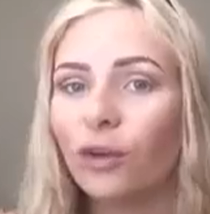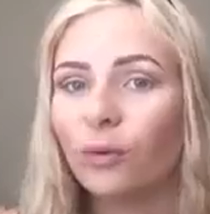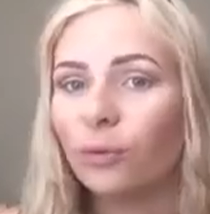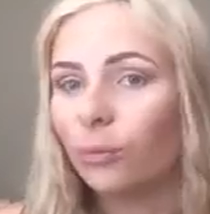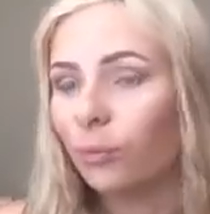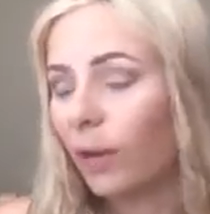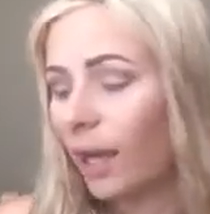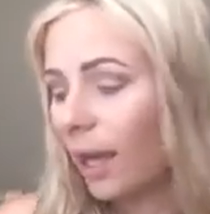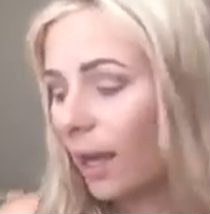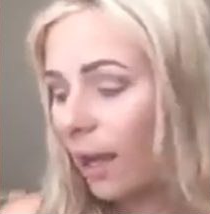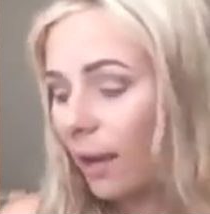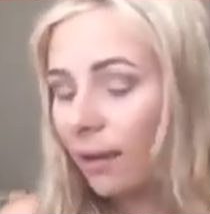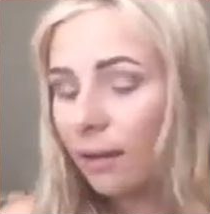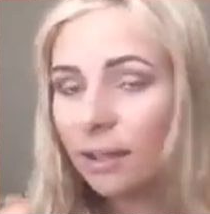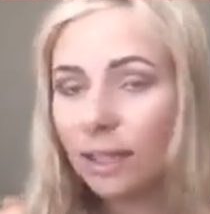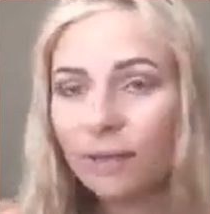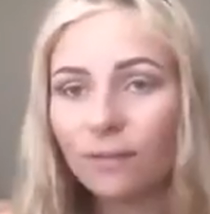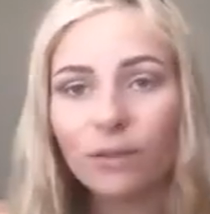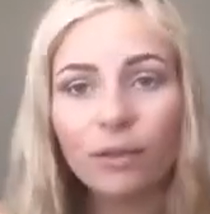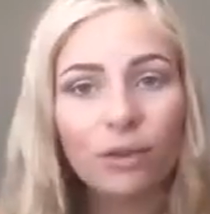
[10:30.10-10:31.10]
when
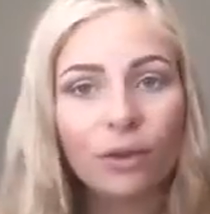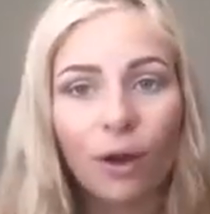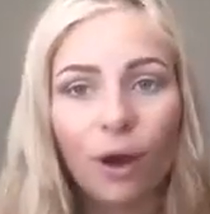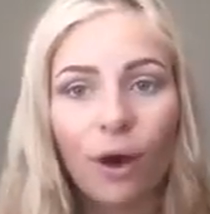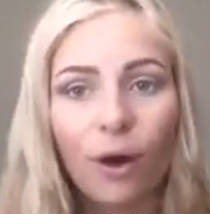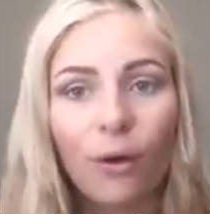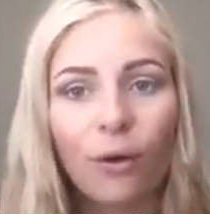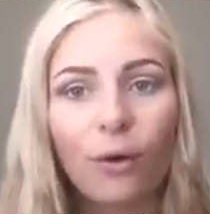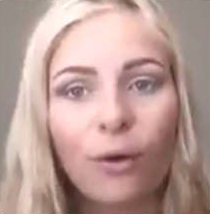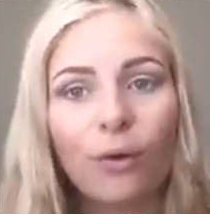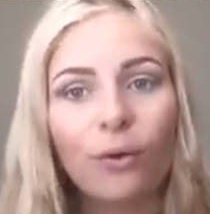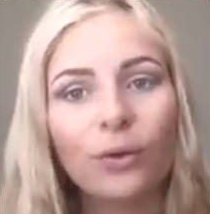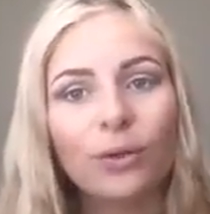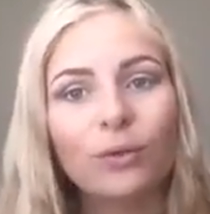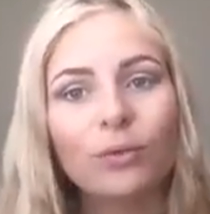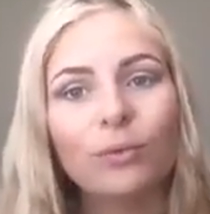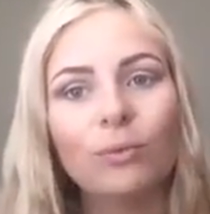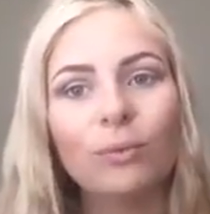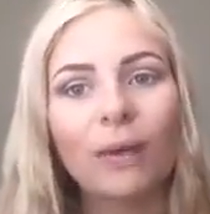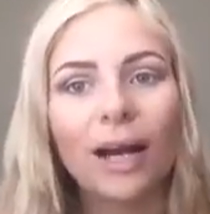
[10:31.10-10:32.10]
even though
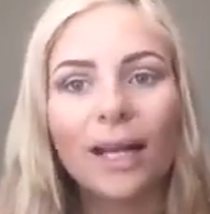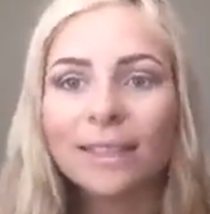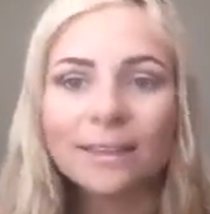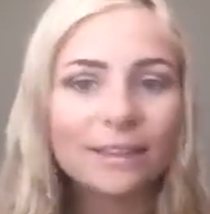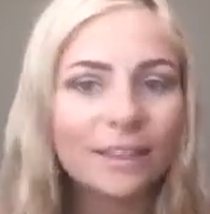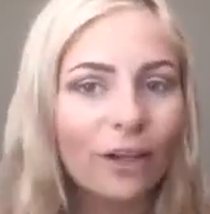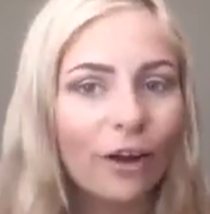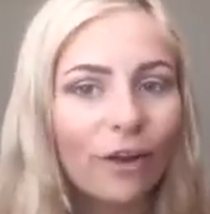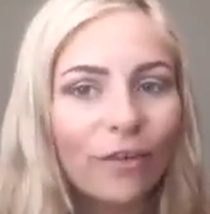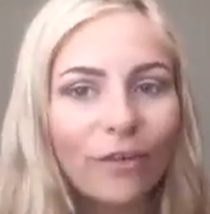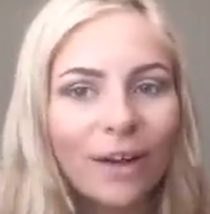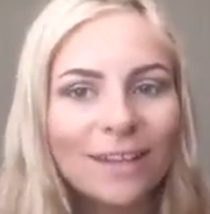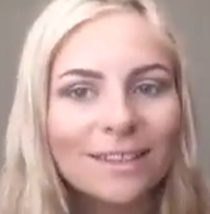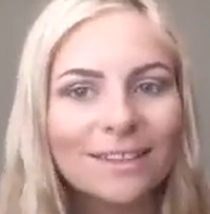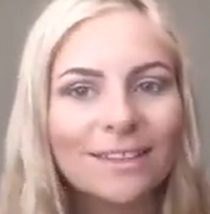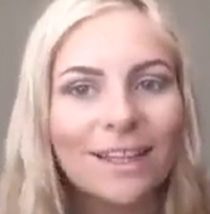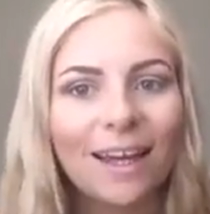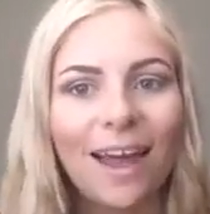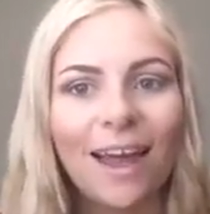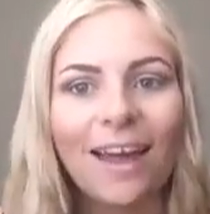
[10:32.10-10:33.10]
you might see your
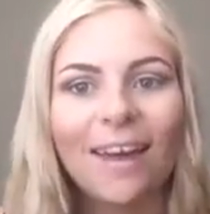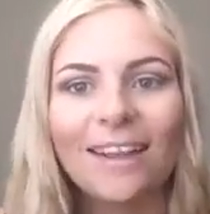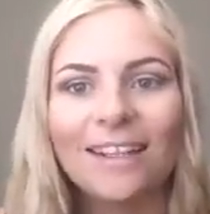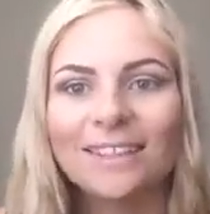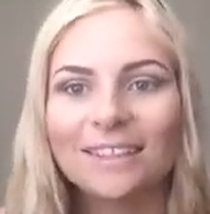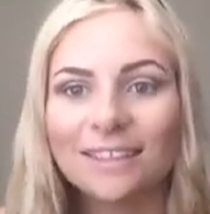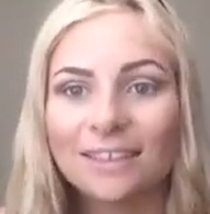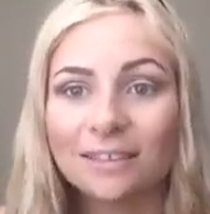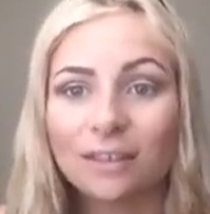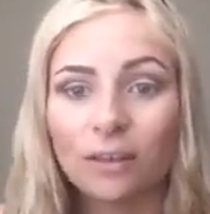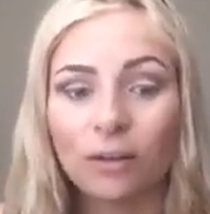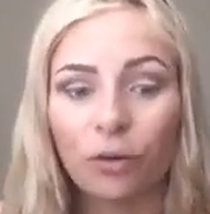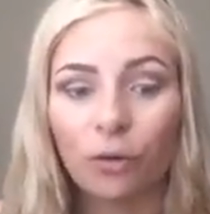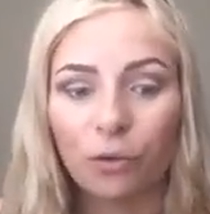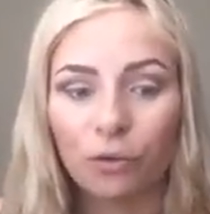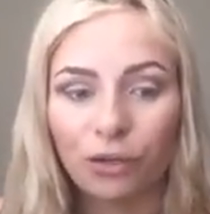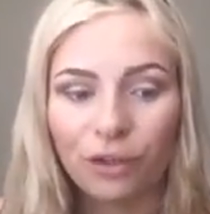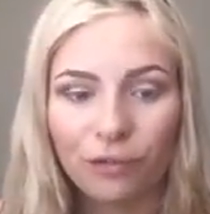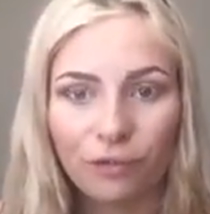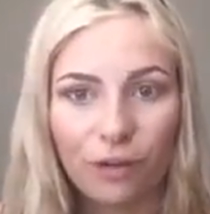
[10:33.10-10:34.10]
friends again, it's
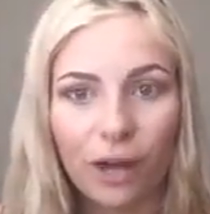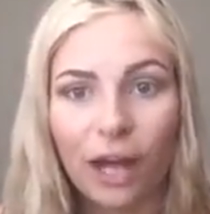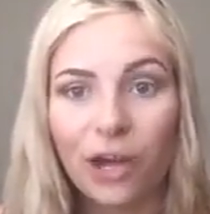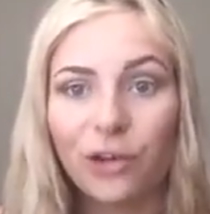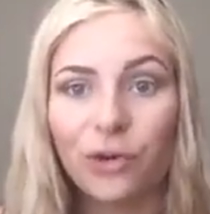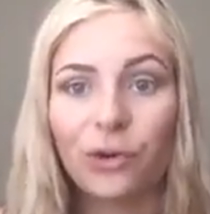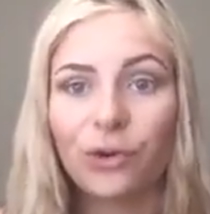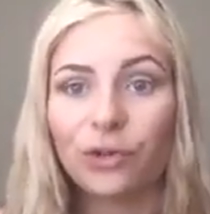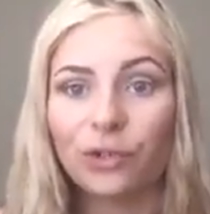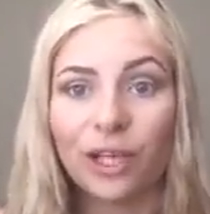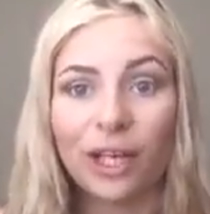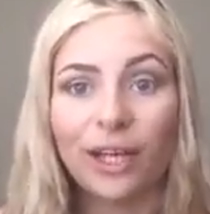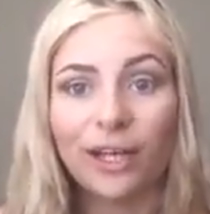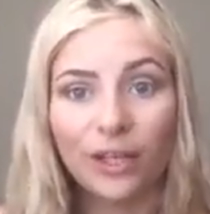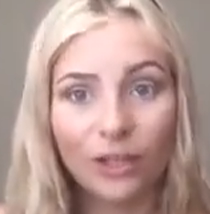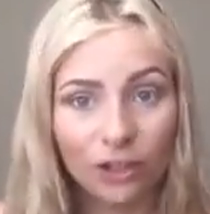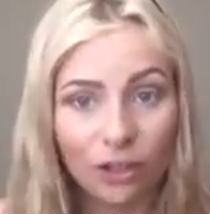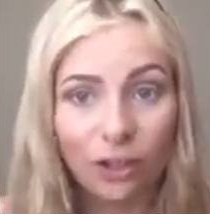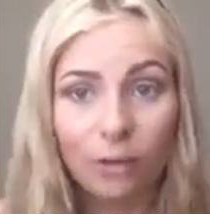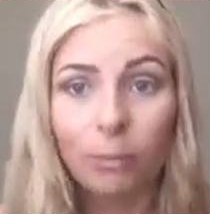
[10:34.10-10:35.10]
still the final
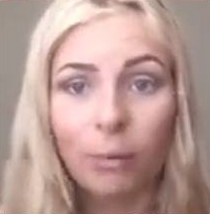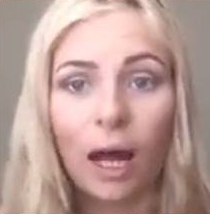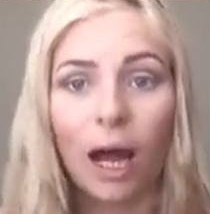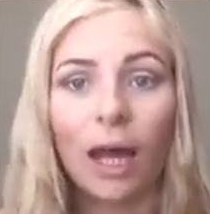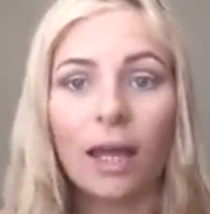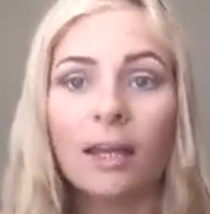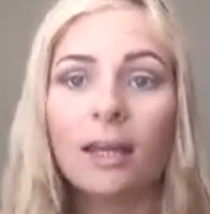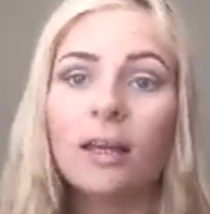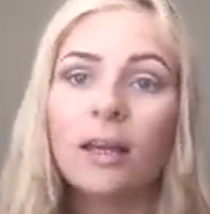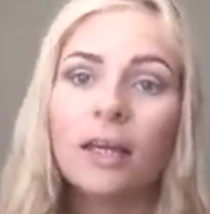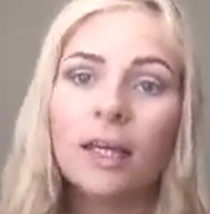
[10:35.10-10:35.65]
like goodbye.